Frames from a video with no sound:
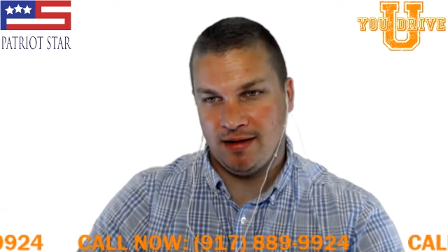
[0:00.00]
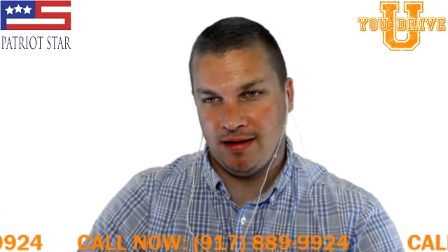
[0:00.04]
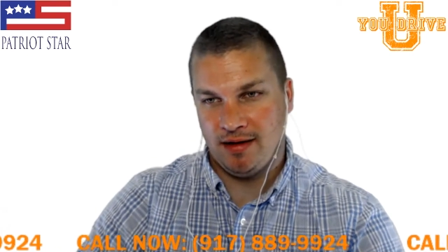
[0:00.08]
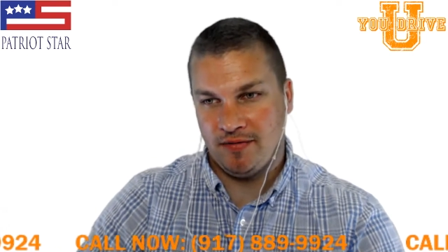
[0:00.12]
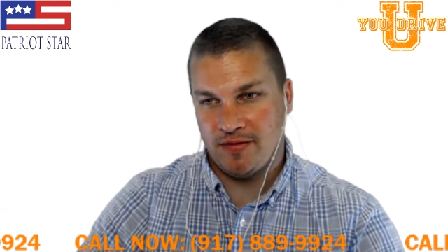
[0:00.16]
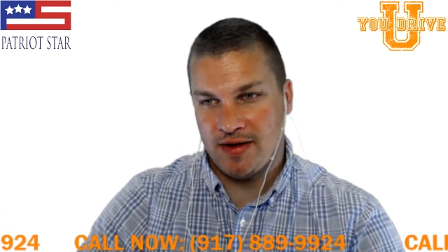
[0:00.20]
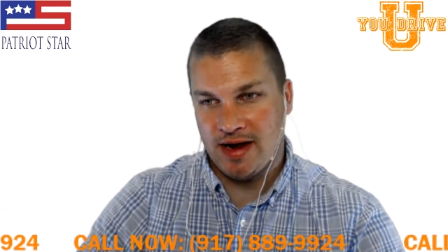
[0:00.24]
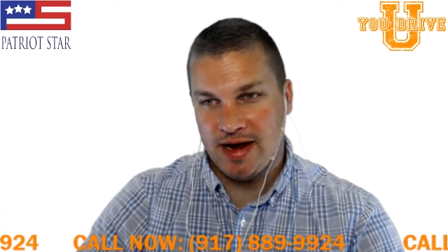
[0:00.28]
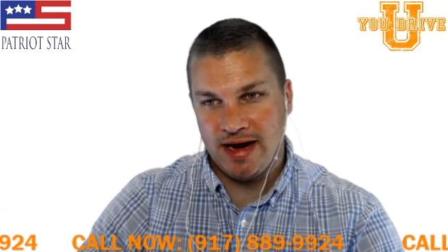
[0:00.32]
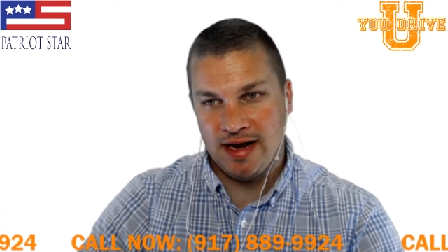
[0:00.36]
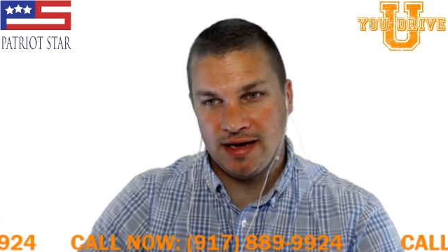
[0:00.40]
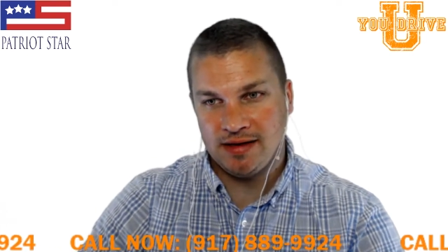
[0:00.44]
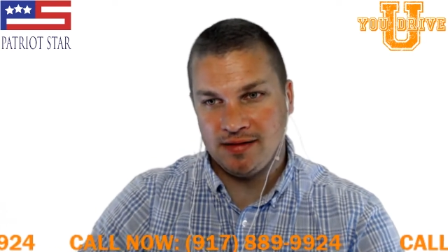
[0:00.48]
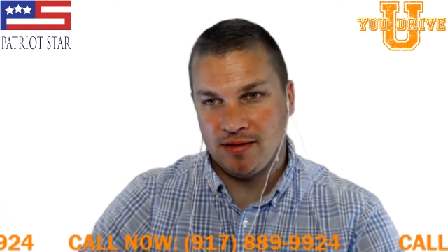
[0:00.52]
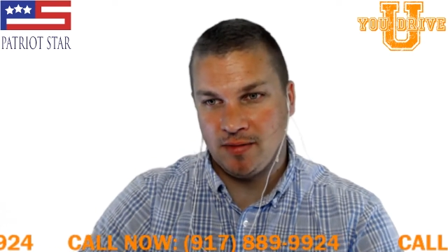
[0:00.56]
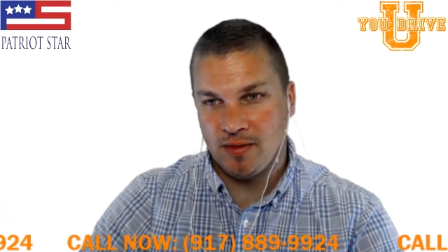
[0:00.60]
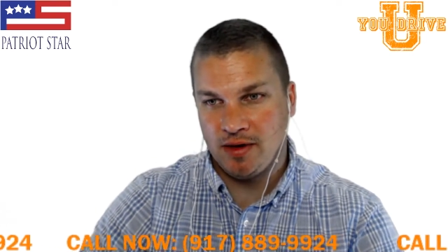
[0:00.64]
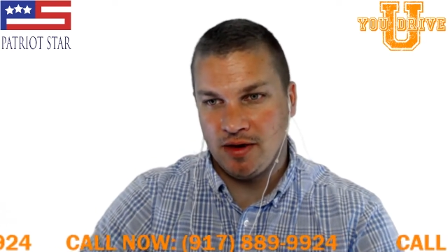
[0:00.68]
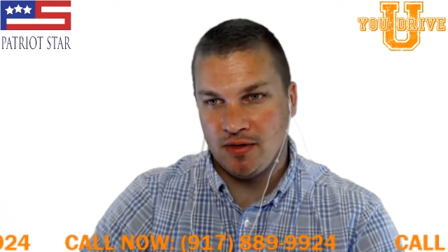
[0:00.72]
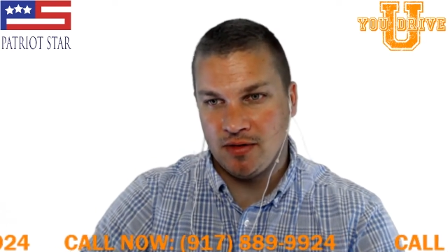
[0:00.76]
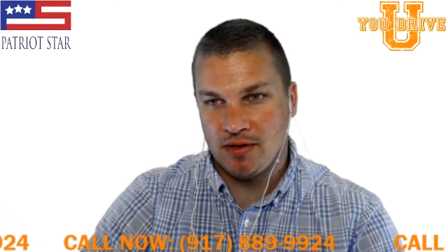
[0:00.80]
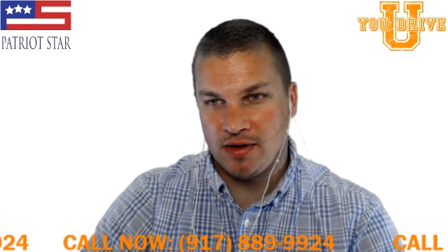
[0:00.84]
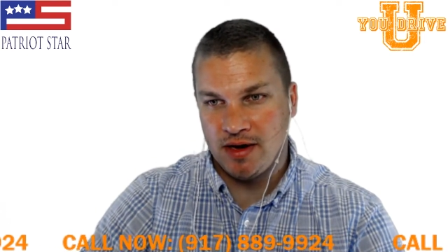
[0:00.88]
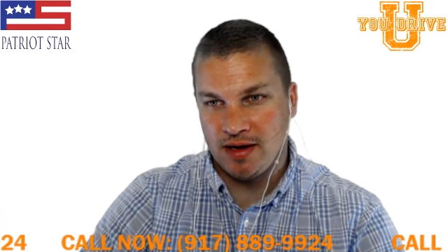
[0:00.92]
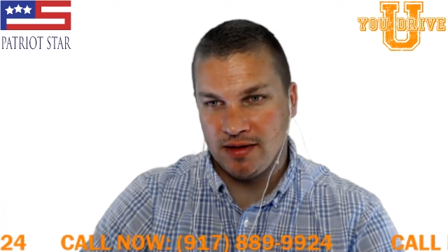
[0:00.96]
If I had somebody
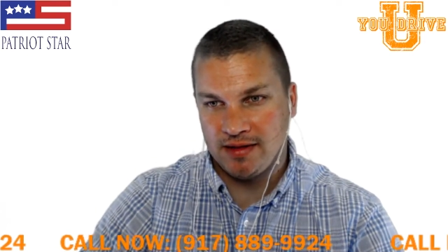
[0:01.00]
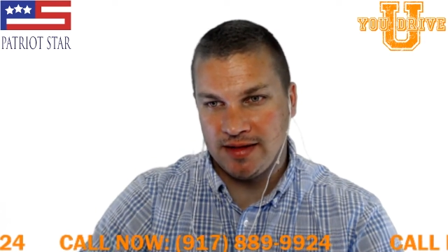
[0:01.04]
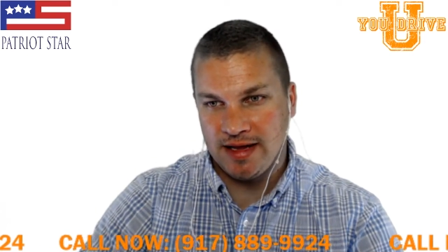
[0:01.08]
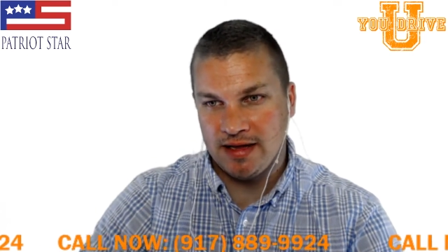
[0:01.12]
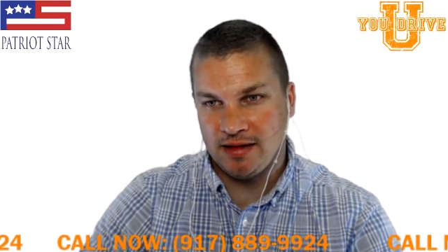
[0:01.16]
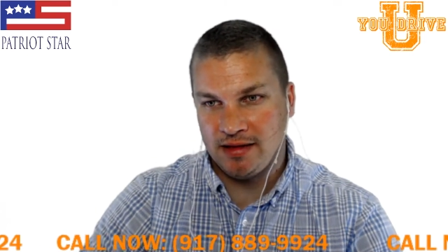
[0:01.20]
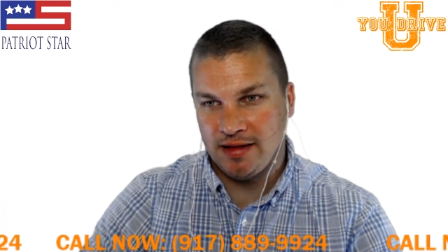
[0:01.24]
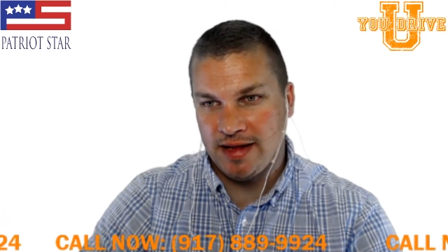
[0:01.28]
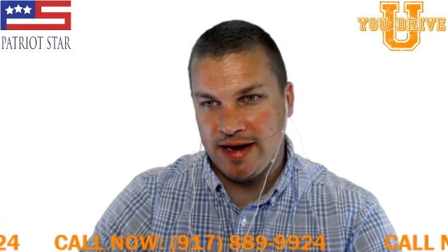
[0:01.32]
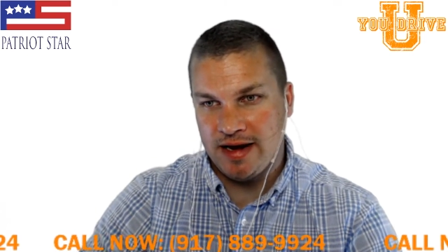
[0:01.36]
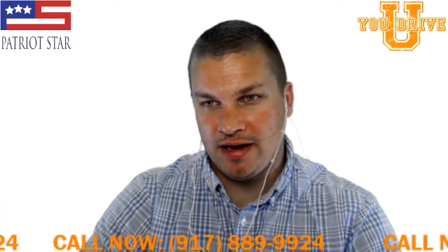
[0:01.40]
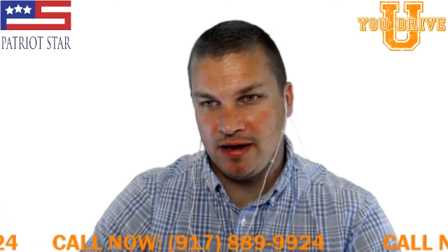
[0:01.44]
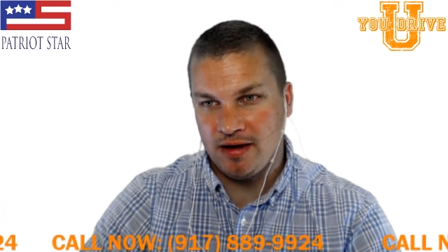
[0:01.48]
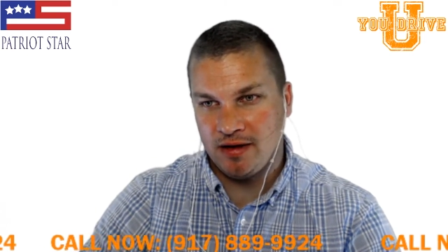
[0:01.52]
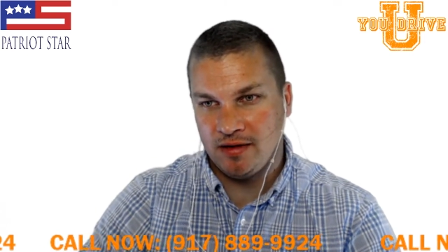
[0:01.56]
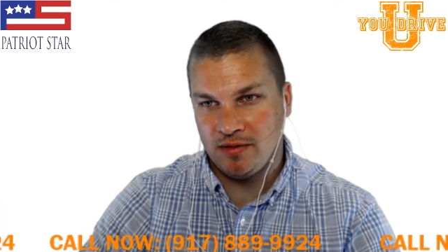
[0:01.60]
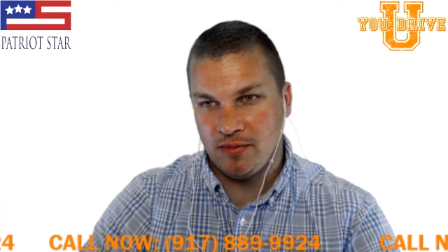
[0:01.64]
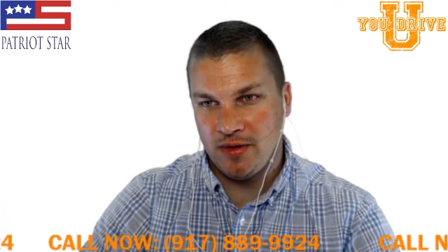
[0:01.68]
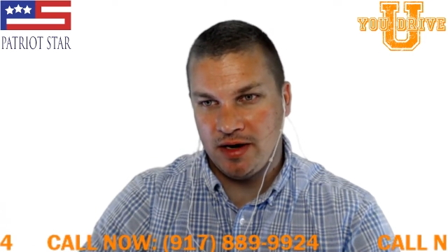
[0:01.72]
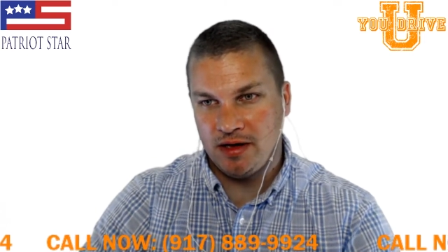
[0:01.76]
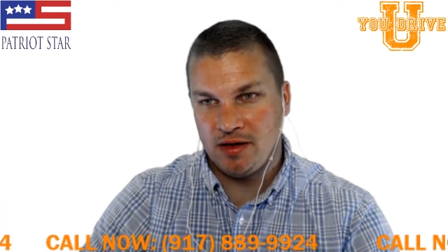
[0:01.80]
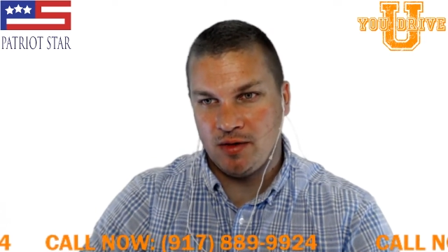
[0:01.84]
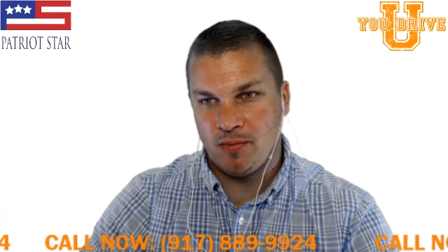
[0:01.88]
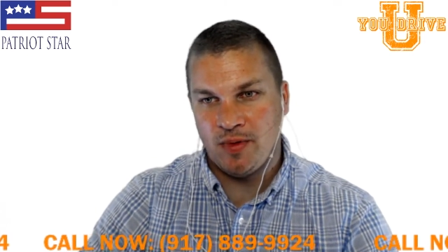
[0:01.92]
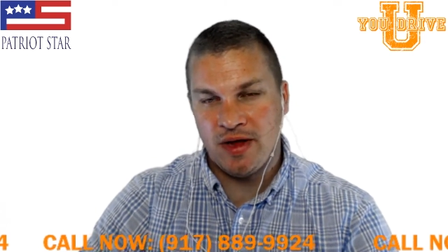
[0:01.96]
going out that late on a
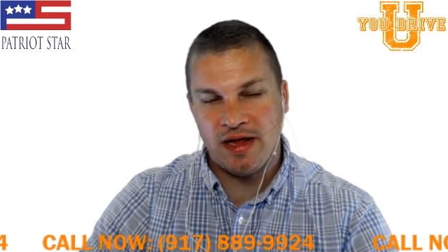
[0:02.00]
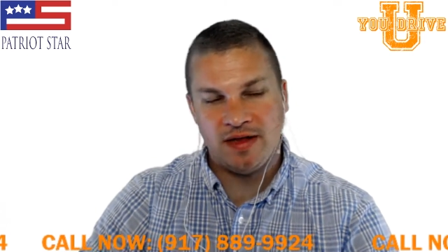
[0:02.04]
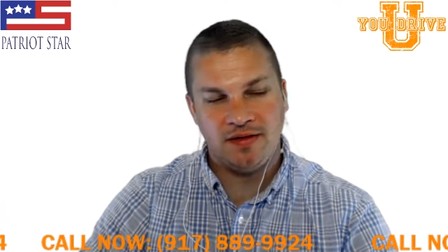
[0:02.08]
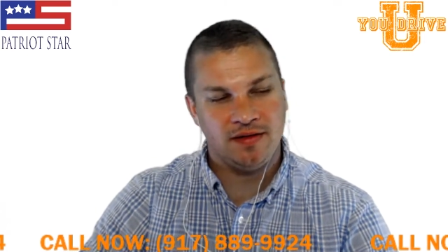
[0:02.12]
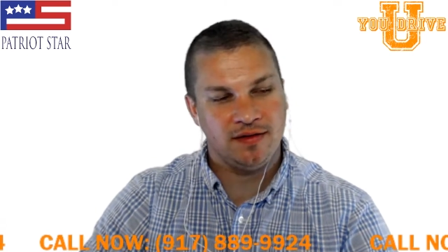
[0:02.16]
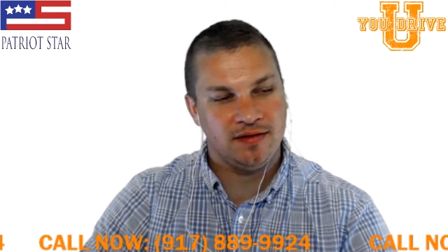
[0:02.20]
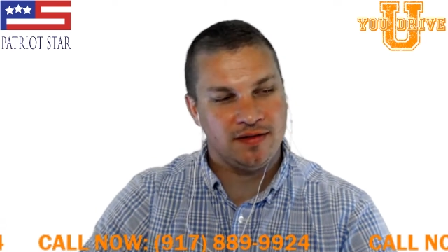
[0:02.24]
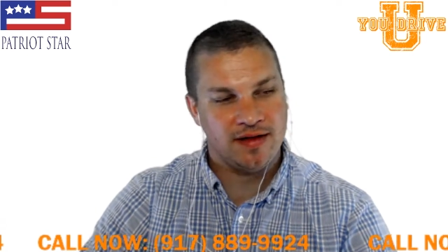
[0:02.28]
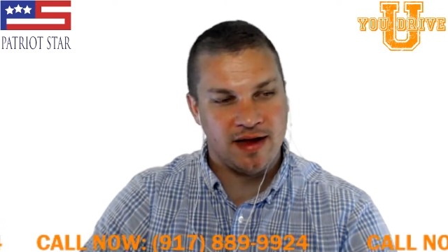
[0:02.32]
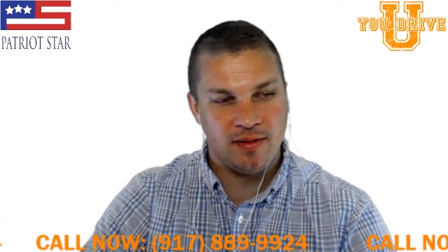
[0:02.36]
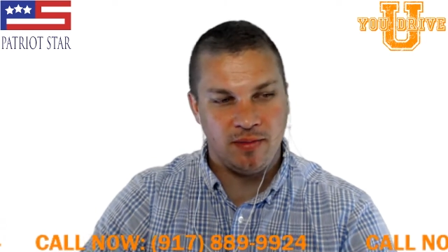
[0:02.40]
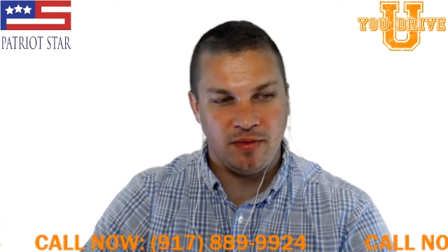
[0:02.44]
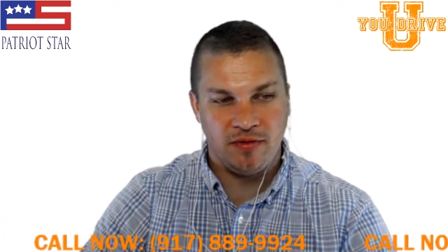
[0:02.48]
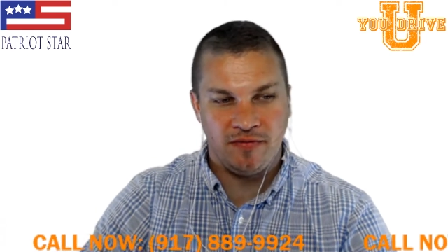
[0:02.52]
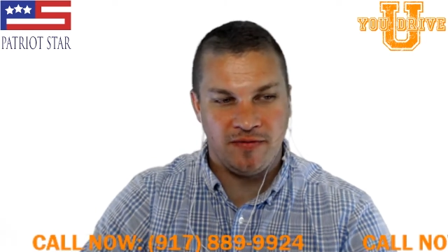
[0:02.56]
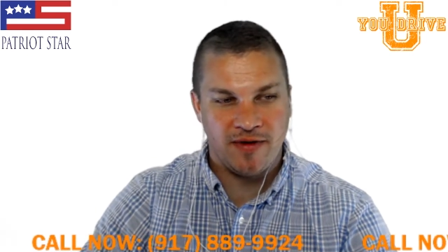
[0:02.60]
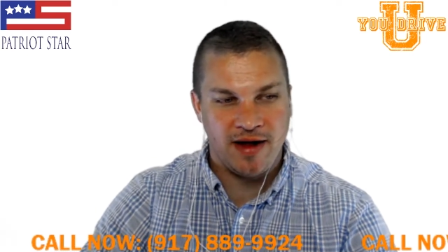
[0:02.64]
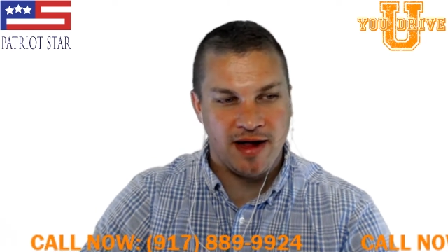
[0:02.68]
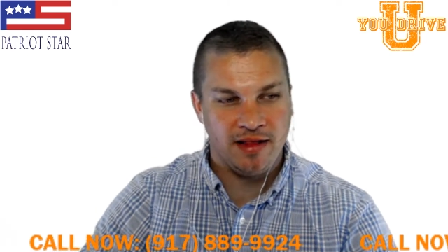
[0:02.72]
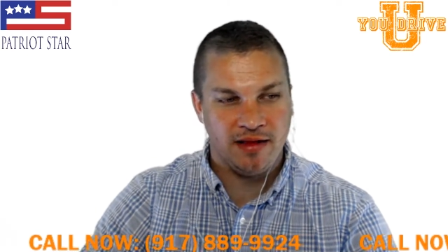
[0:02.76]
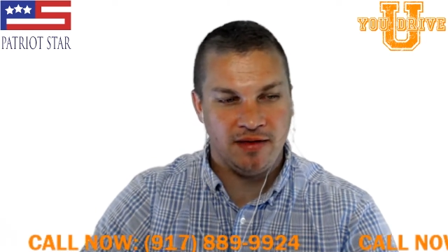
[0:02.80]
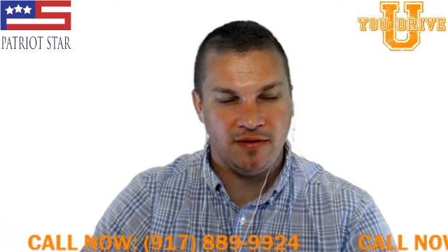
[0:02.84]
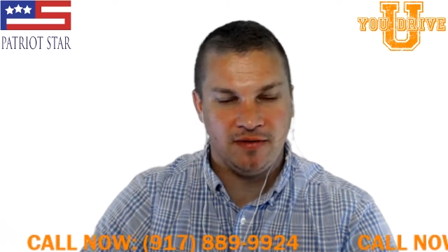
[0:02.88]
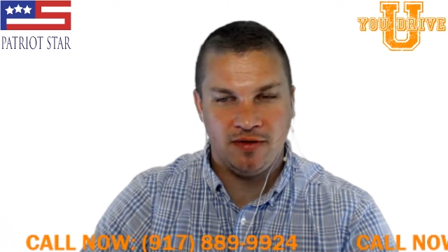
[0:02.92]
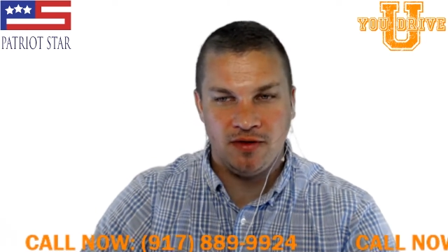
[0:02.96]
regular basis, I'd be
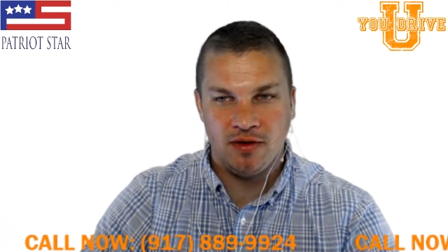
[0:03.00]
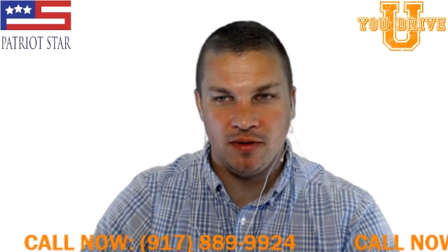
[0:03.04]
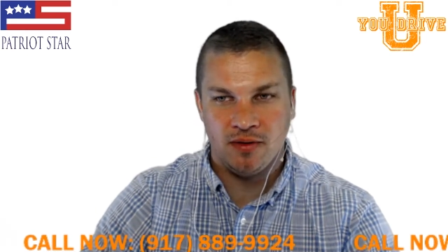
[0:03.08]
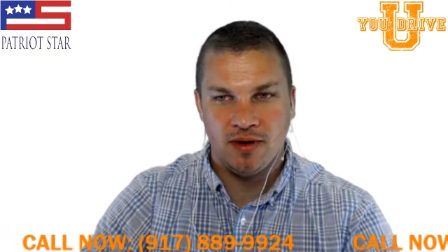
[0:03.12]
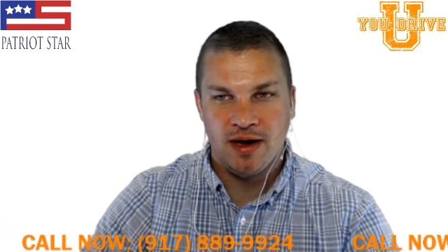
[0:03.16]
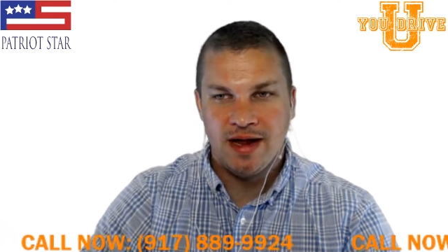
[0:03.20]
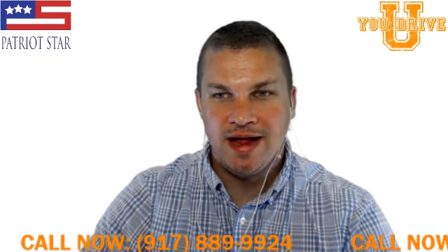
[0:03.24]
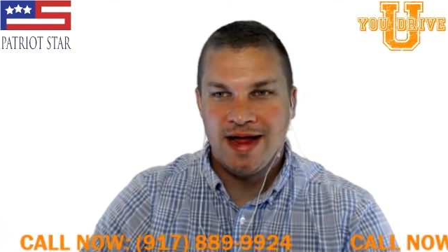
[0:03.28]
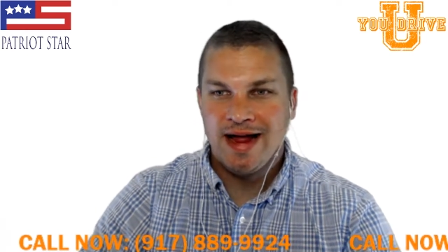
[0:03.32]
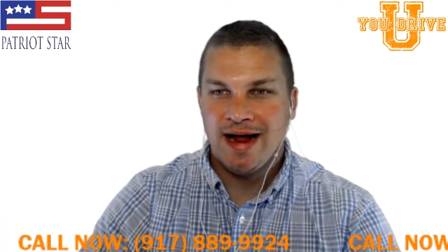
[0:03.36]
filing too.